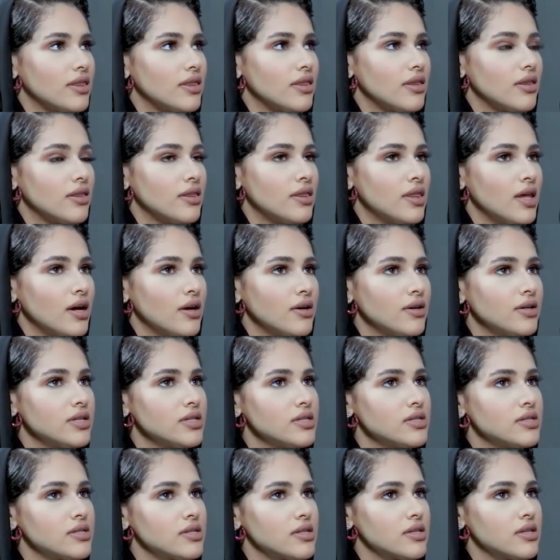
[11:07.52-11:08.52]
there
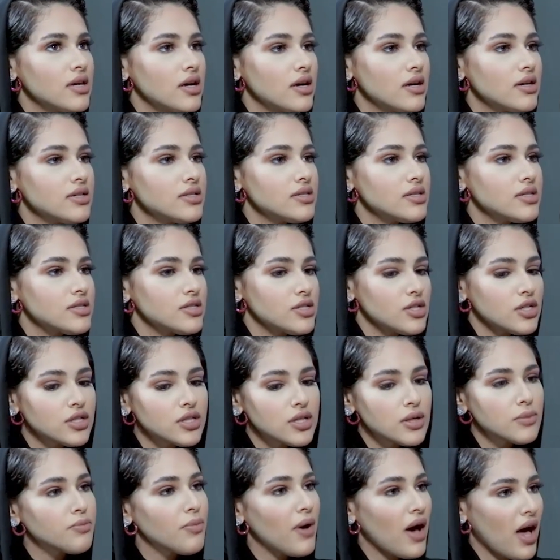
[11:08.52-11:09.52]
is a
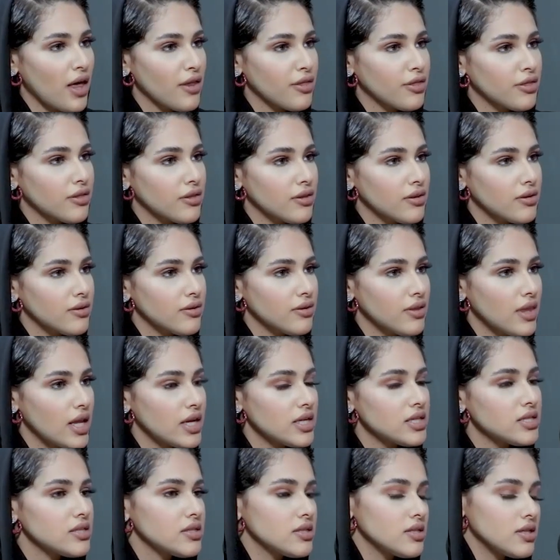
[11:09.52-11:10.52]
certain path
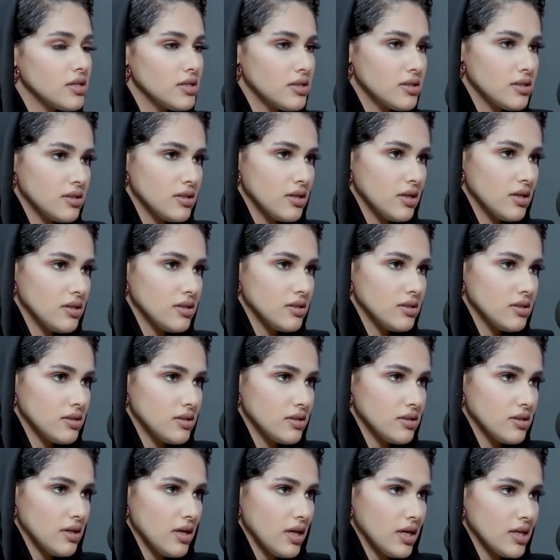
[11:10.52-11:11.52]
that is
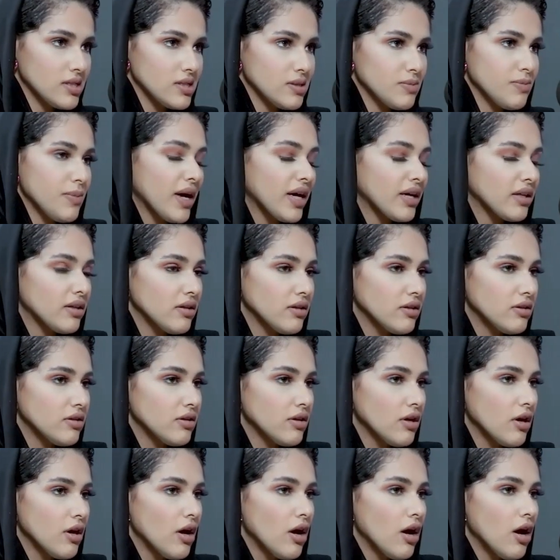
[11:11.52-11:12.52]
expected
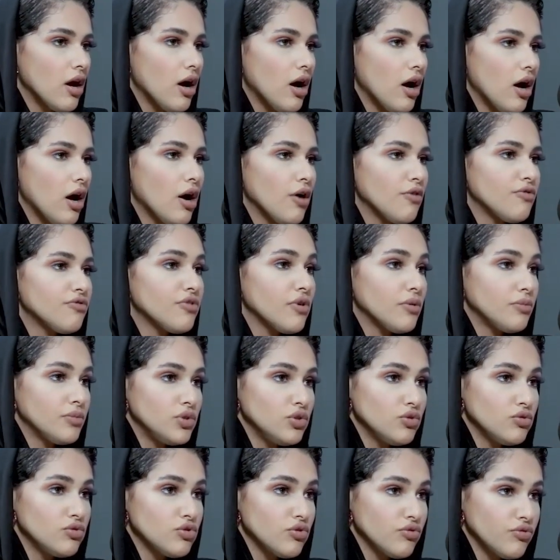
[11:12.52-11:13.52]
from
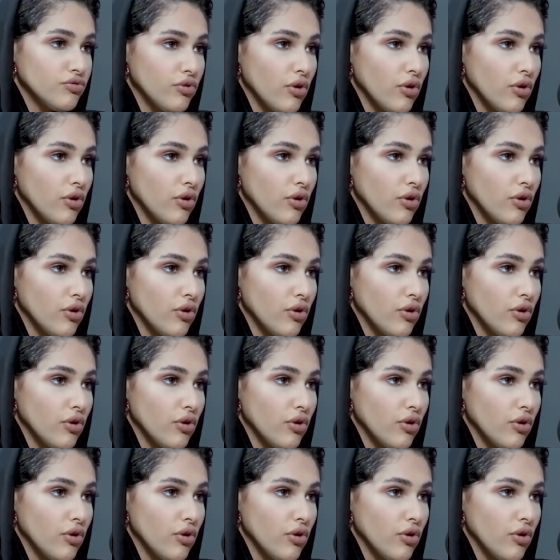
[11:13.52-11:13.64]
you to